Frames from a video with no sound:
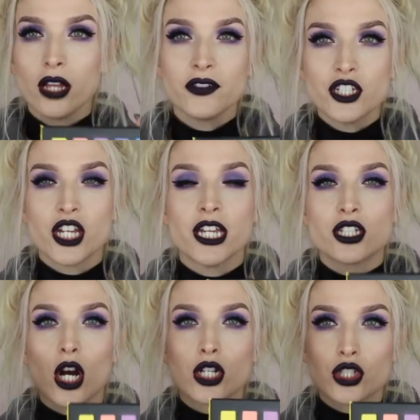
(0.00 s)
All these
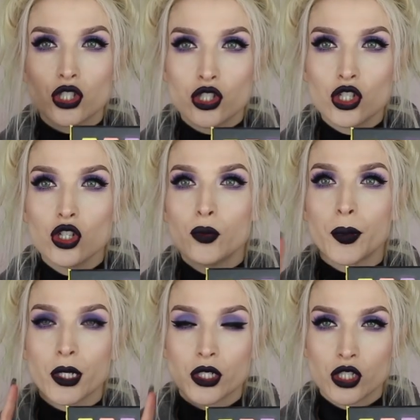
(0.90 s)
shades are
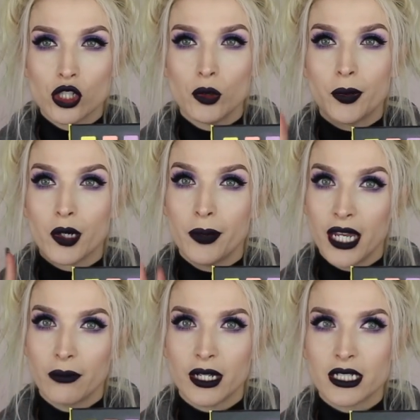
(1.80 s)
super, super
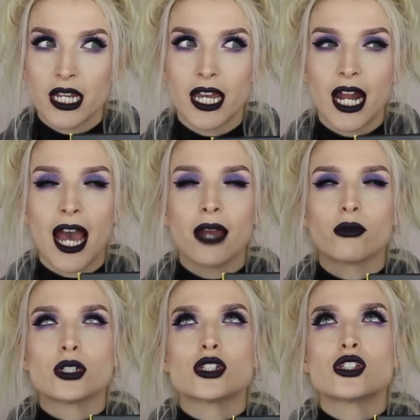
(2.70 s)
pigmented. I
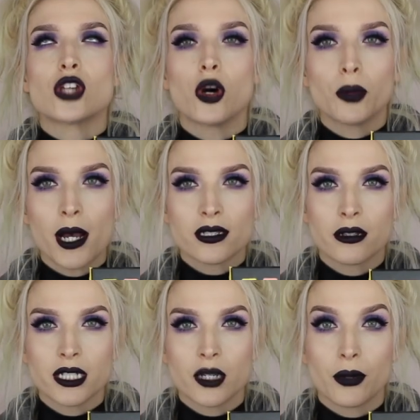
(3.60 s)
was so
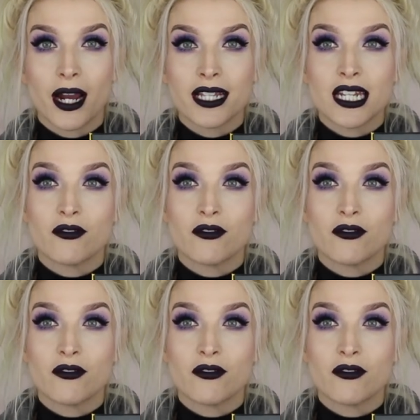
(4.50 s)
pleasantly surprised,